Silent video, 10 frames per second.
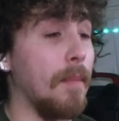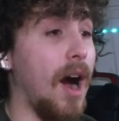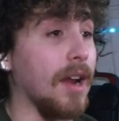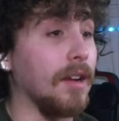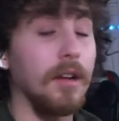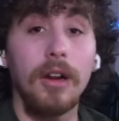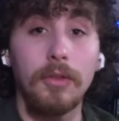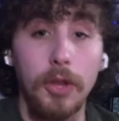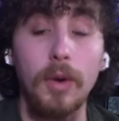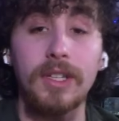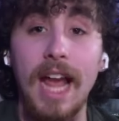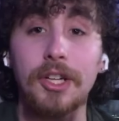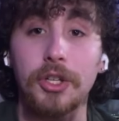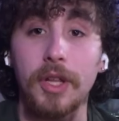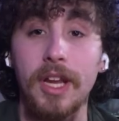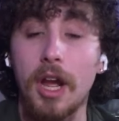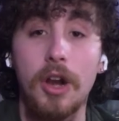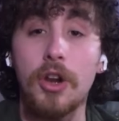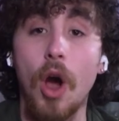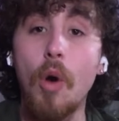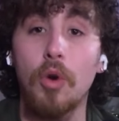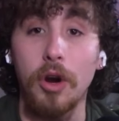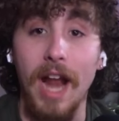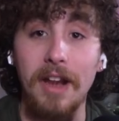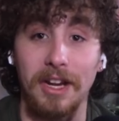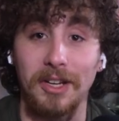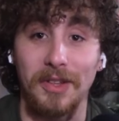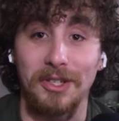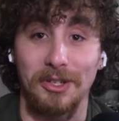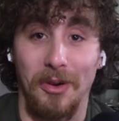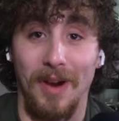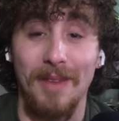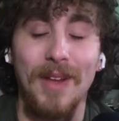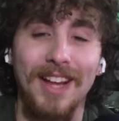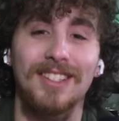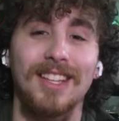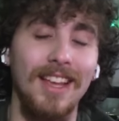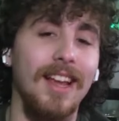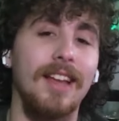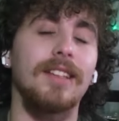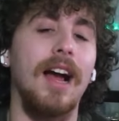mind, there is actually no good ending to this story, because the thing is,